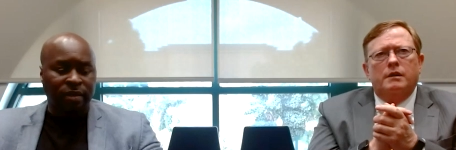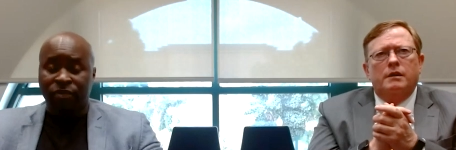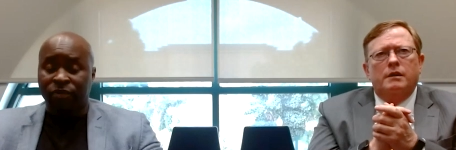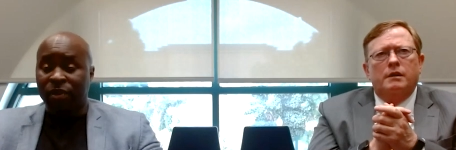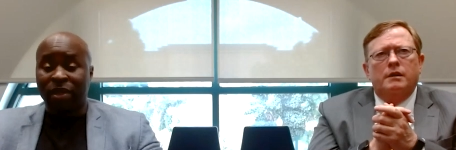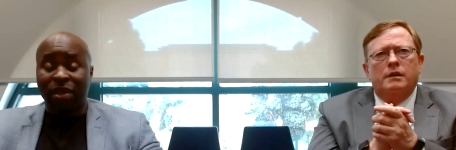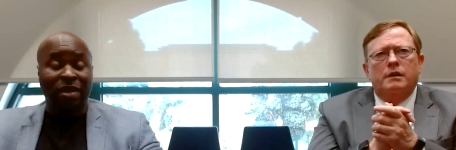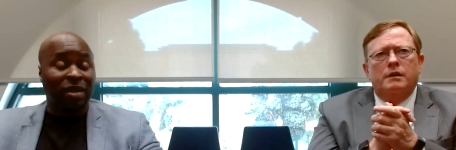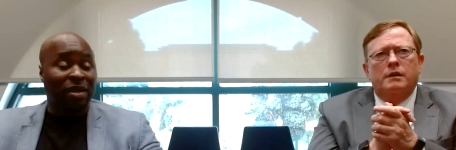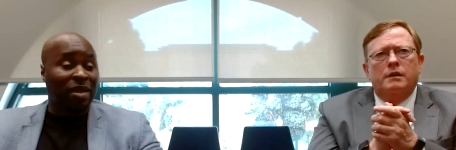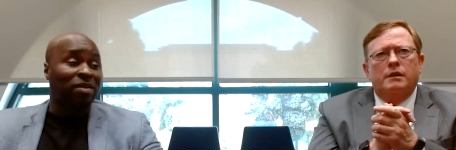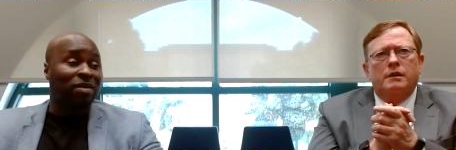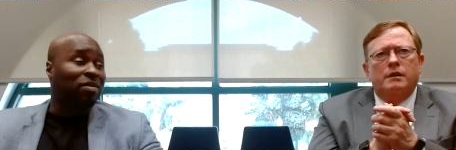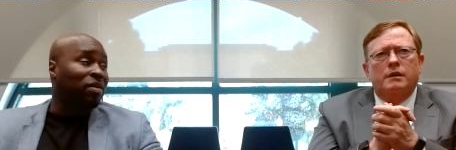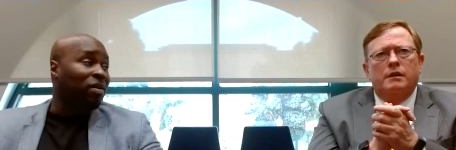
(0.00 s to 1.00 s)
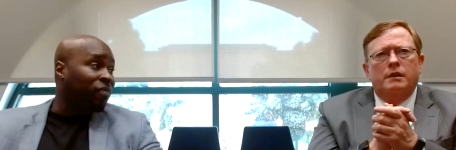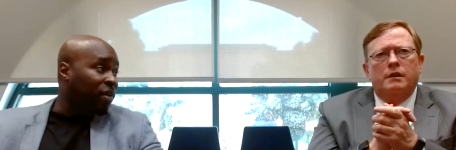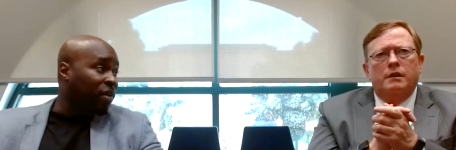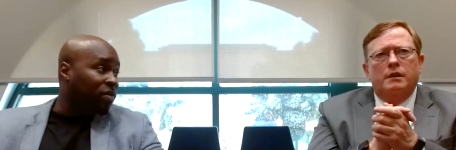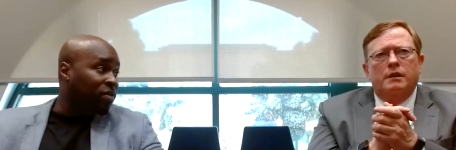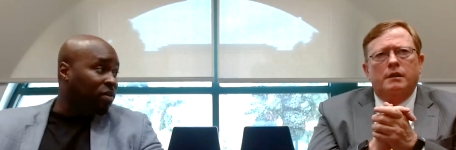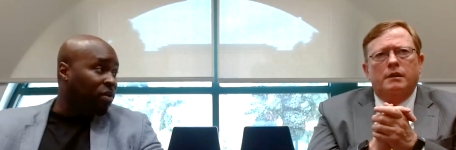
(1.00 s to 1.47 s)
Speaker 1: really in a concept.
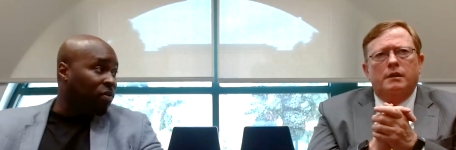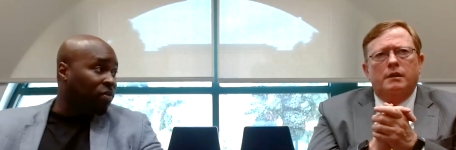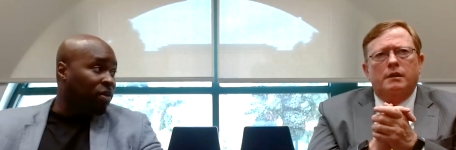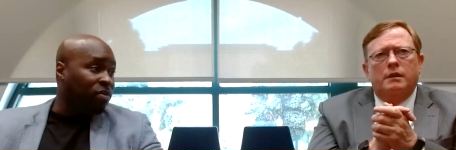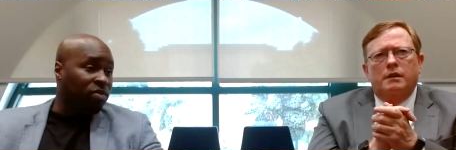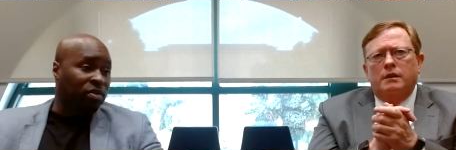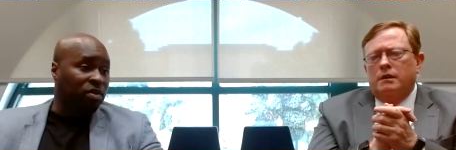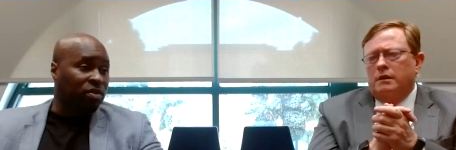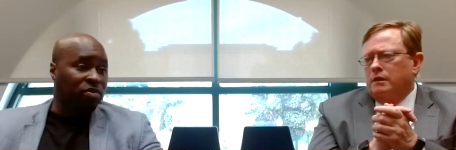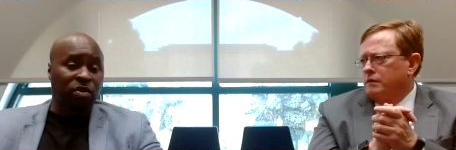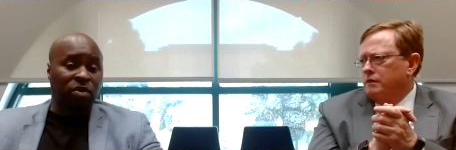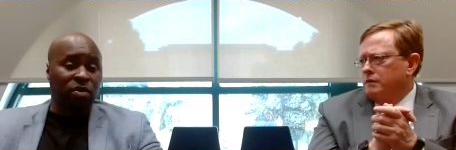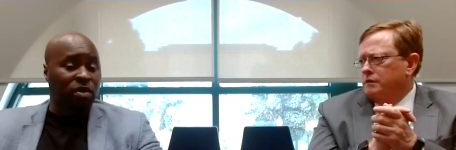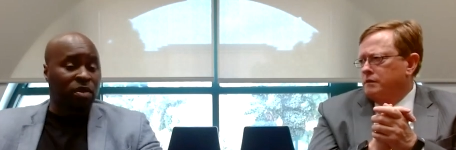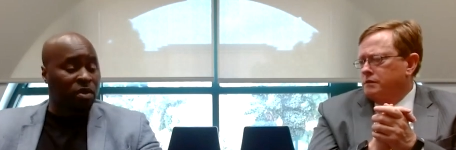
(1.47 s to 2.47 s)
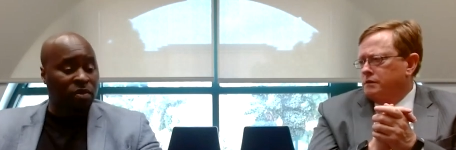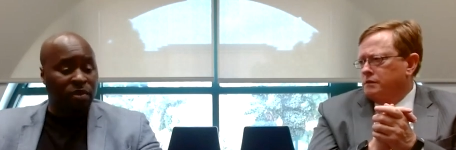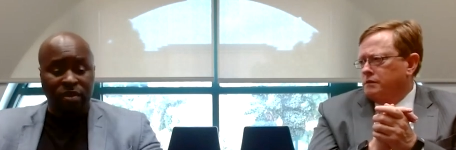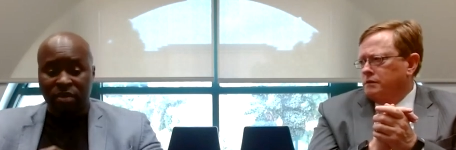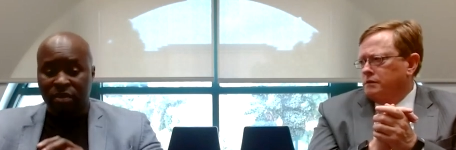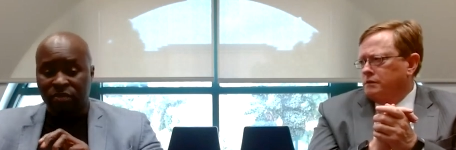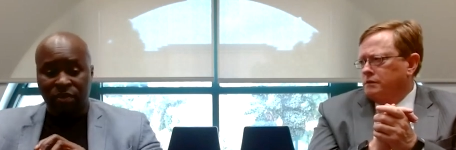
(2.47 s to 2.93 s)
So there's there's no code.
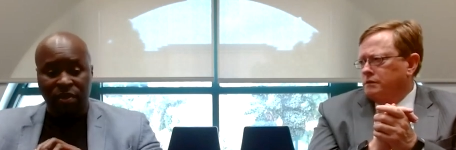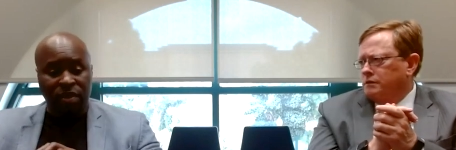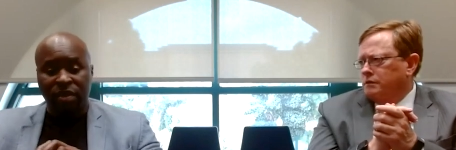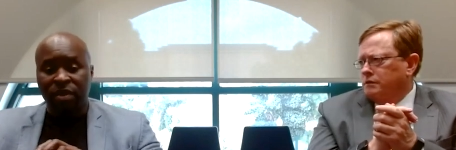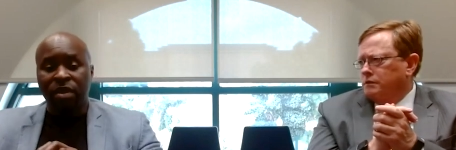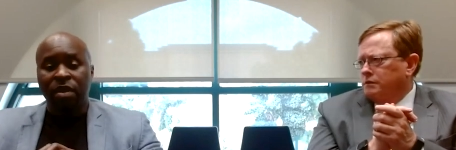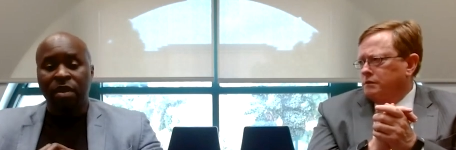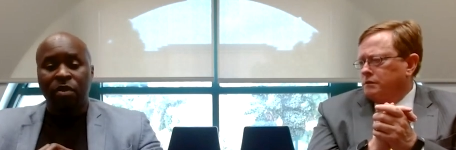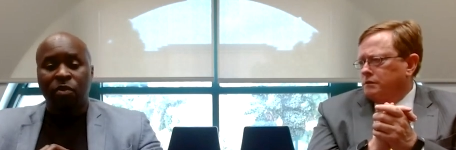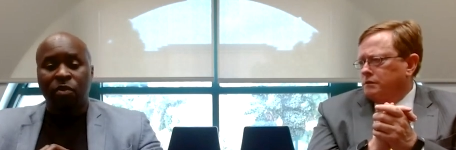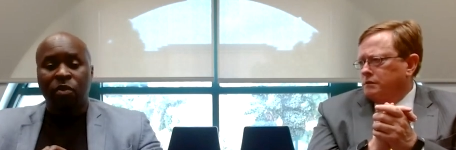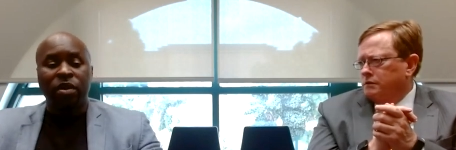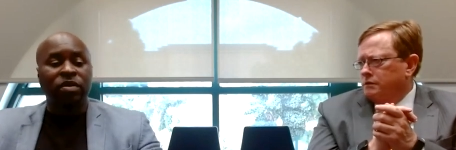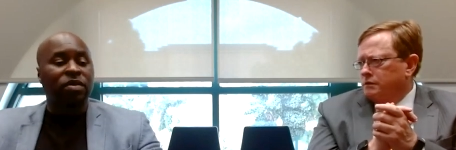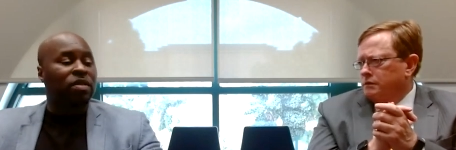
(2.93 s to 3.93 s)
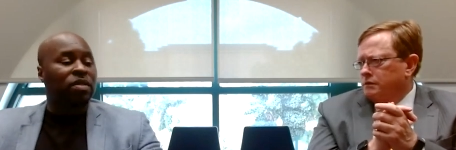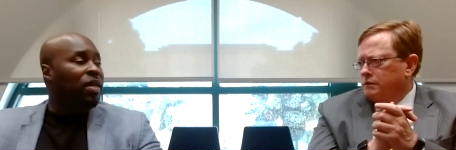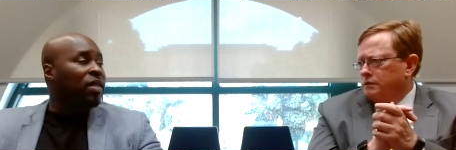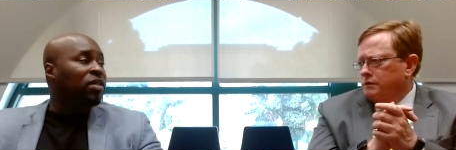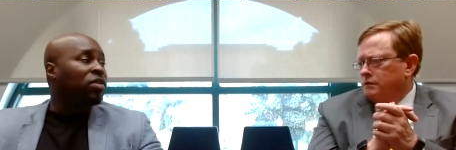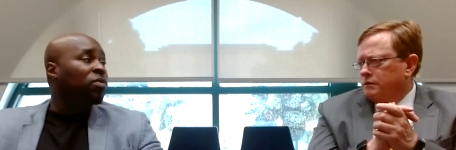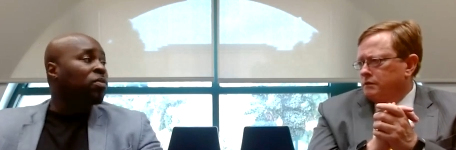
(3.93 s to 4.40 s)
This is really what is it
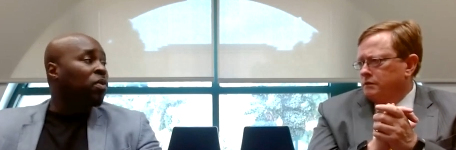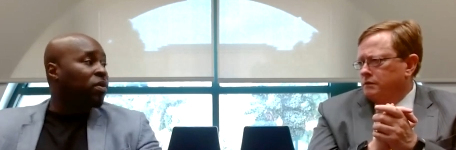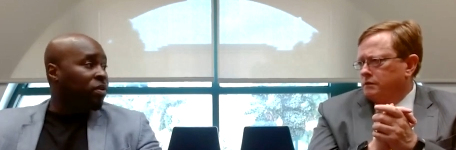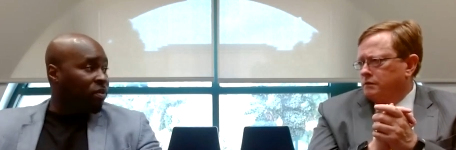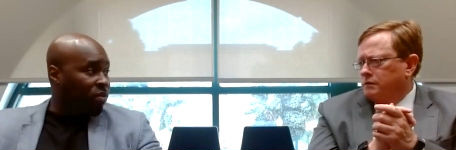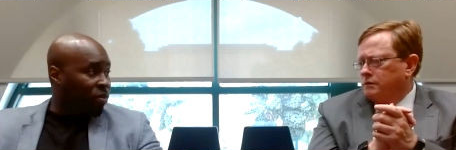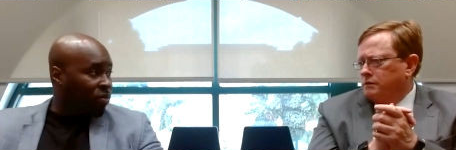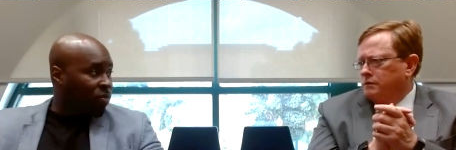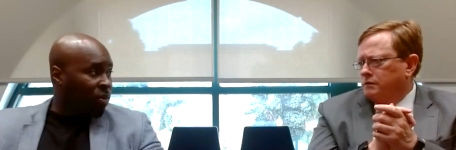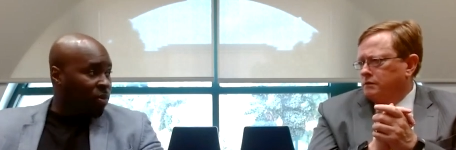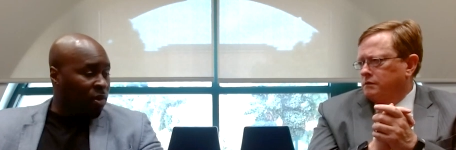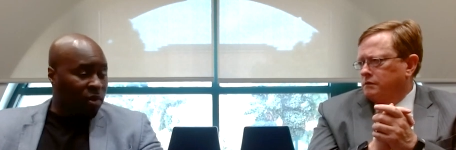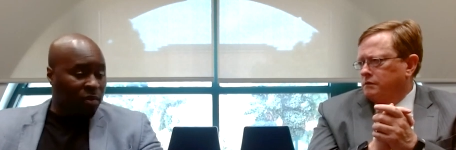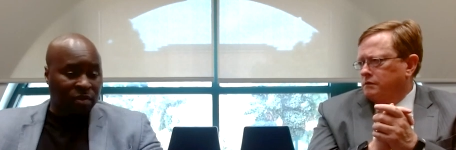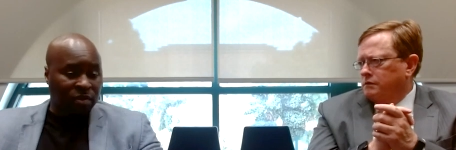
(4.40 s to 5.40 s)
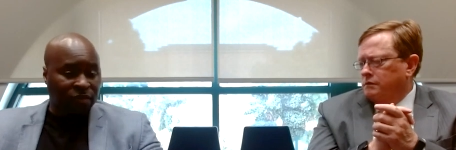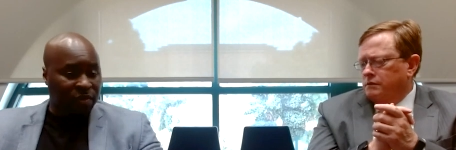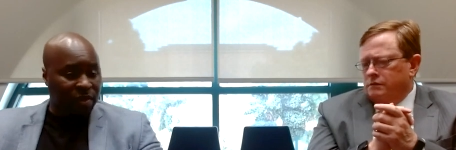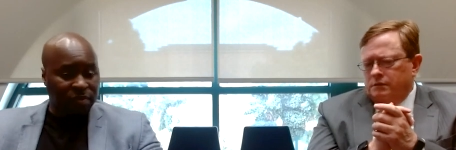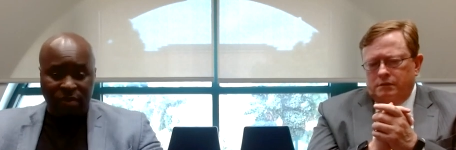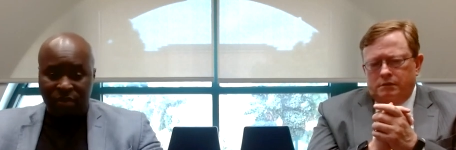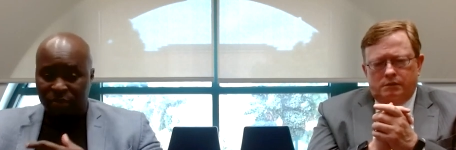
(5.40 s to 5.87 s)
that you want to work with the with
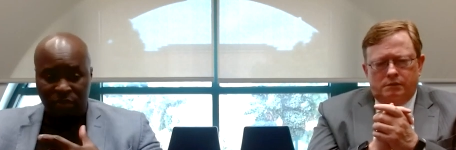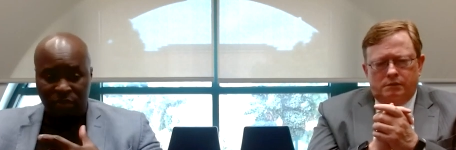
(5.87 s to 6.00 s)
fantasy.